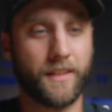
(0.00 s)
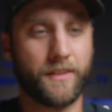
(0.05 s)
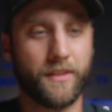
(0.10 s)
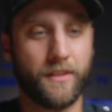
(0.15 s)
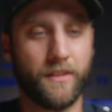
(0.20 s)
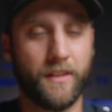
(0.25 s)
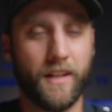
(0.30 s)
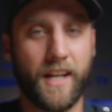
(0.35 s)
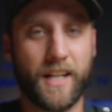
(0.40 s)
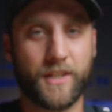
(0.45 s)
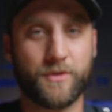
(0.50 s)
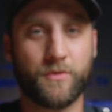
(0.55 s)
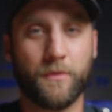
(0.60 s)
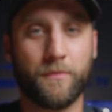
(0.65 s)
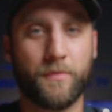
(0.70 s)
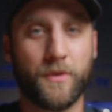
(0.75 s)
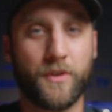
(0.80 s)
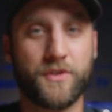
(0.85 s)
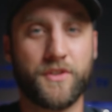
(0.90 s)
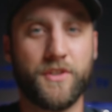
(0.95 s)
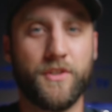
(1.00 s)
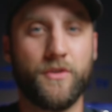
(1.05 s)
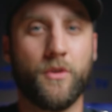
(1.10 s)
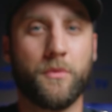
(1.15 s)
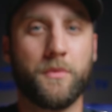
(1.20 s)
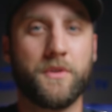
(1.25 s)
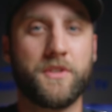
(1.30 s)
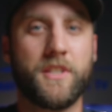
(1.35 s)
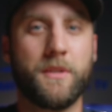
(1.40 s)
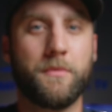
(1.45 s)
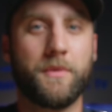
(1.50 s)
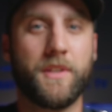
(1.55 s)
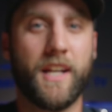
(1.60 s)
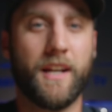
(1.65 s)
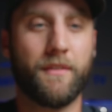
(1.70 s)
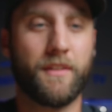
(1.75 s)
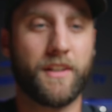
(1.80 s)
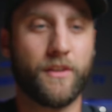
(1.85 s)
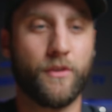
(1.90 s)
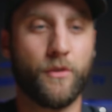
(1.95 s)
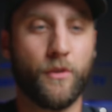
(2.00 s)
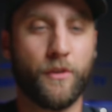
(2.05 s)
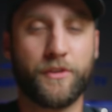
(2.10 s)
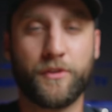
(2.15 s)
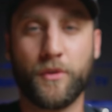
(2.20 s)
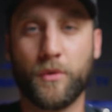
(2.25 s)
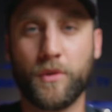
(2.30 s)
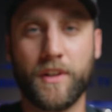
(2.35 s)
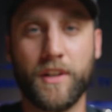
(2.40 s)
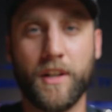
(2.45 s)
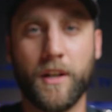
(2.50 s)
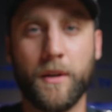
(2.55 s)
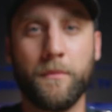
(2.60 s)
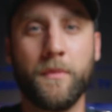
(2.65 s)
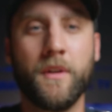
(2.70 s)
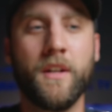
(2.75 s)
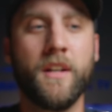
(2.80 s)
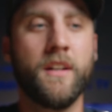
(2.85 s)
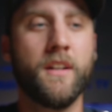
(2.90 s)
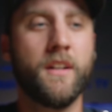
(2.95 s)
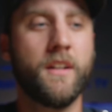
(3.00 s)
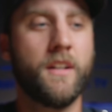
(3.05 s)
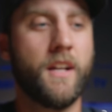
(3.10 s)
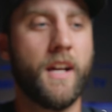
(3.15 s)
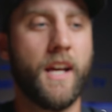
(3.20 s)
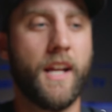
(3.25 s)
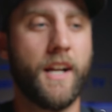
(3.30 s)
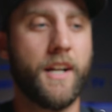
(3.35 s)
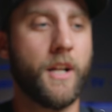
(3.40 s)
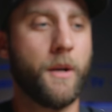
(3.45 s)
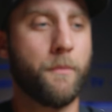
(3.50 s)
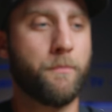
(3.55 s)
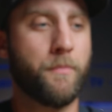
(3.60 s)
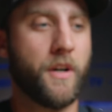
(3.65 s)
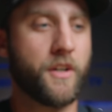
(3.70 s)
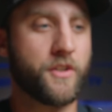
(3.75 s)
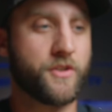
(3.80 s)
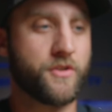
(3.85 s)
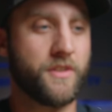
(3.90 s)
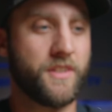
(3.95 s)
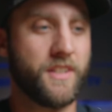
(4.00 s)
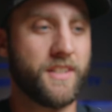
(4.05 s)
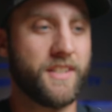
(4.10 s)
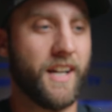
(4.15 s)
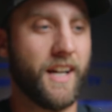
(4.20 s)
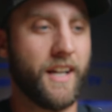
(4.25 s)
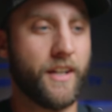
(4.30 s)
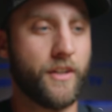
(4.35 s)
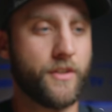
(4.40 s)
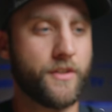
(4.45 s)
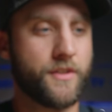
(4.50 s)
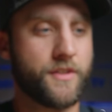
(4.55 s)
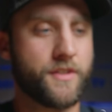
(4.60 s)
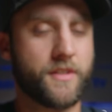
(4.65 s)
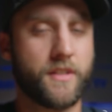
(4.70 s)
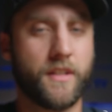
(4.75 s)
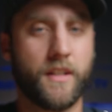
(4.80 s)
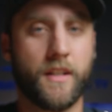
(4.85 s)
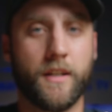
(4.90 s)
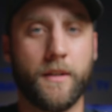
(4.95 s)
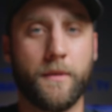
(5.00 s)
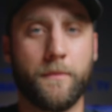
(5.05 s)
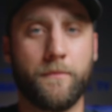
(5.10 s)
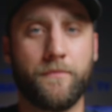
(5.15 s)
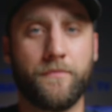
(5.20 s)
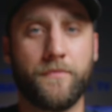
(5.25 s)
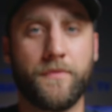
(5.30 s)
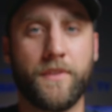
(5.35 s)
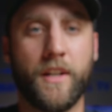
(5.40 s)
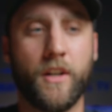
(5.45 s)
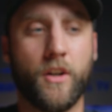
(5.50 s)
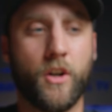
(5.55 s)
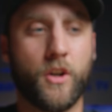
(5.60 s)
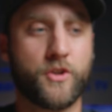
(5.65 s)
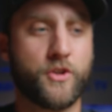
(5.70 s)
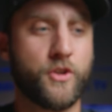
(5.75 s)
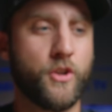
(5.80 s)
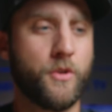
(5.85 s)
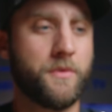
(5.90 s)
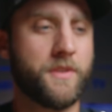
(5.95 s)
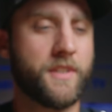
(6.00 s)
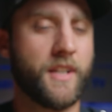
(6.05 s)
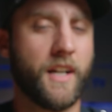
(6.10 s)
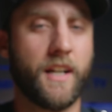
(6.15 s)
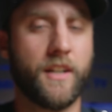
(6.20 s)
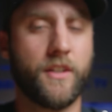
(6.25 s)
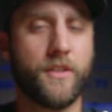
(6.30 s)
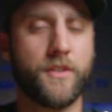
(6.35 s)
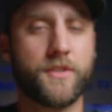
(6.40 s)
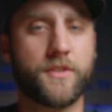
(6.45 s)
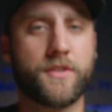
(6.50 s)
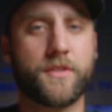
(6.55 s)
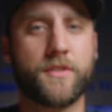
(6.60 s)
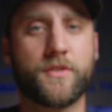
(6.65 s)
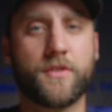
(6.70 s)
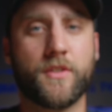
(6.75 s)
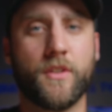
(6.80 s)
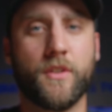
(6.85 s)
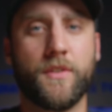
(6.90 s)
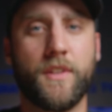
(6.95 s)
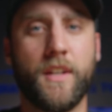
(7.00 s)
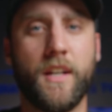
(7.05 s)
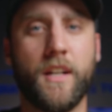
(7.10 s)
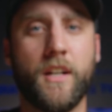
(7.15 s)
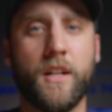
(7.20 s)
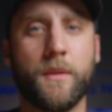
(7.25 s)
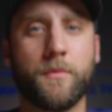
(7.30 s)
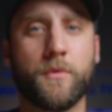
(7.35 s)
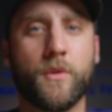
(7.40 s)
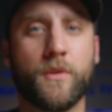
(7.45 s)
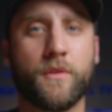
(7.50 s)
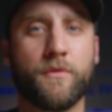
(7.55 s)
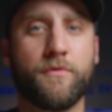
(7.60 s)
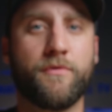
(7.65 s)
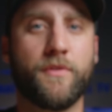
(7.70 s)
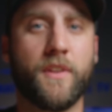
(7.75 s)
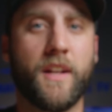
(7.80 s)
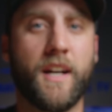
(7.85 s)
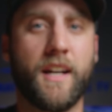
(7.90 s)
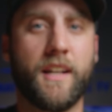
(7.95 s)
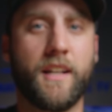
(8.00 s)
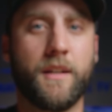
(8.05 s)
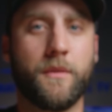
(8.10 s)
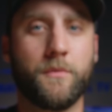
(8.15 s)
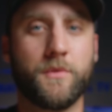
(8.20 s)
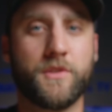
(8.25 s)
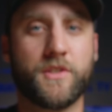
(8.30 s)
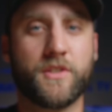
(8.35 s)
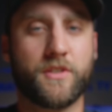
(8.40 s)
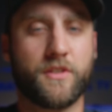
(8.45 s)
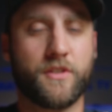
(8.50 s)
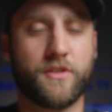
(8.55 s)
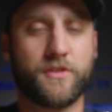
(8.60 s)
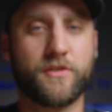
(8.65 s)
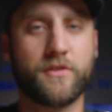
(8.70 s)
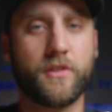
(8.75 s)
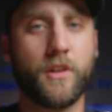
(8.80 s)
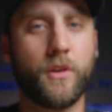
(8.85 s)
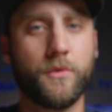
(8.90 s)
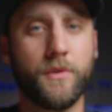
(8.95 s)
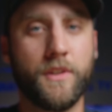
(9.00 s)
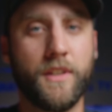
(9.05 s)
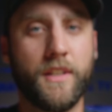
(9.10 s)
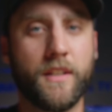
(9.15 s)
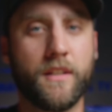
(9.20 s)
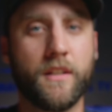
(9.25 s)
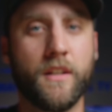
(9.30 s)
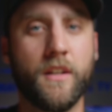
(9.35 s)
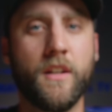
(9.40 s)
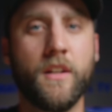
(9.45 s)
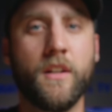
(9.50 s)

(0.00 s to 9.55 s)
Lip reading: the actual burrs that you normally see, where they have like a little thorn in them. Ended up puncturing the tires. They are tube tires, so they ended up going flat. It was just a slow leak,